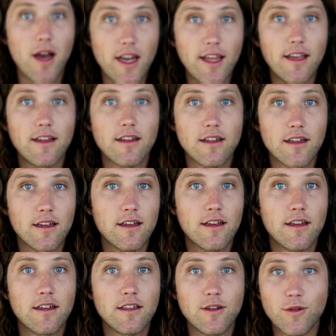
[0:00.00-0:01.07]
money,
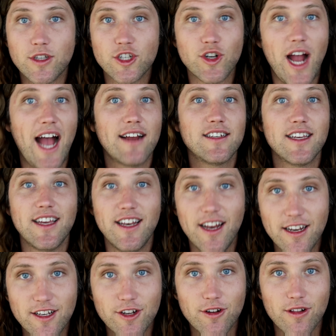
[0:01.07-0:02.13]
to attracting it
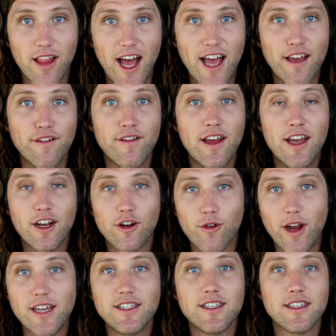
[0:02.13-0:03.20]
into your life,
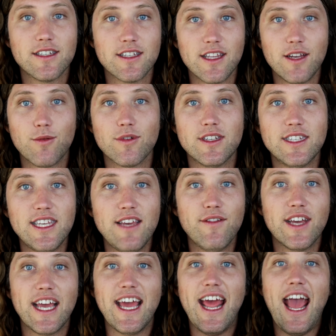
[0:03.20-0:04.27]
graciously
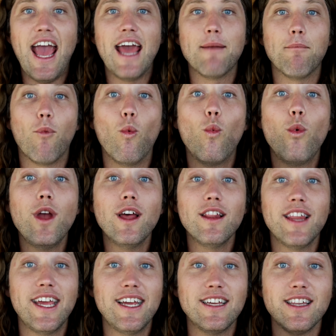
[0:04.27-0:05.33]
receiving it, and
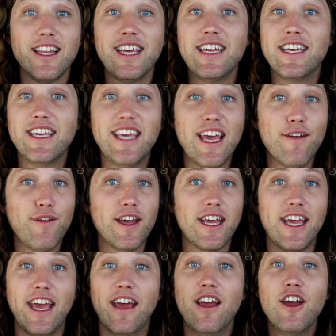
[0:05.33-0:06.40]
willingly
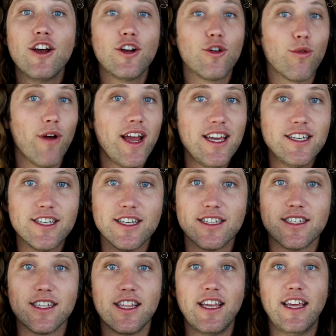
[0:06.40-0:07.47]
giving it
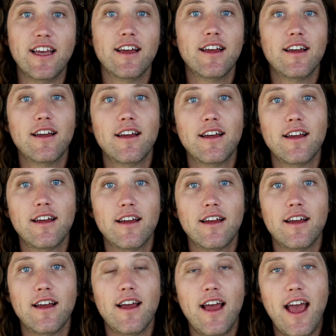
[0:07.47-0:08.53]
graciously,
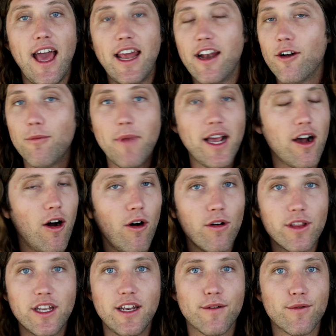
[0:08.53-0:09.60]
and it'll make
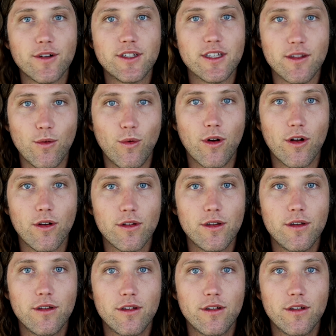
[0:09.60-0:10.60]
all the difference in the world.